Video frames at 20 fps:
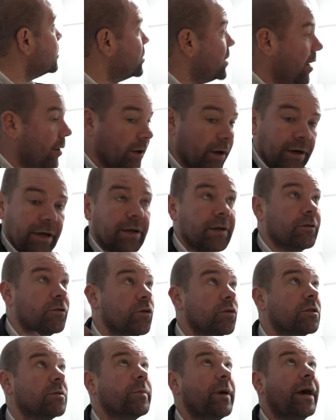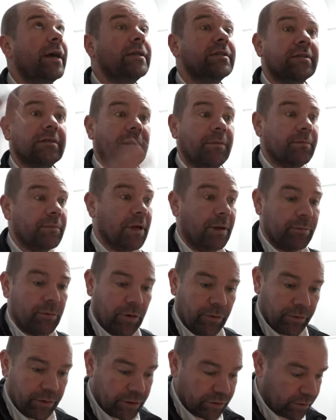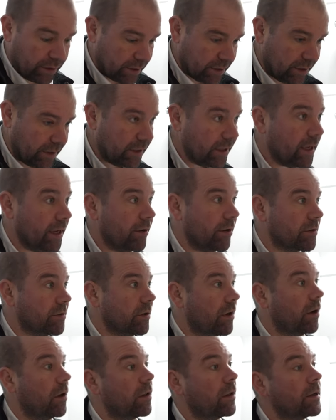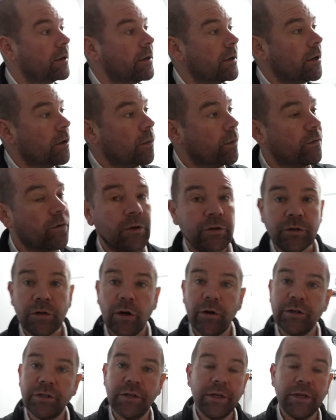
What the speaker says: shower and good space. I'm not restricted in here at all. We've got storage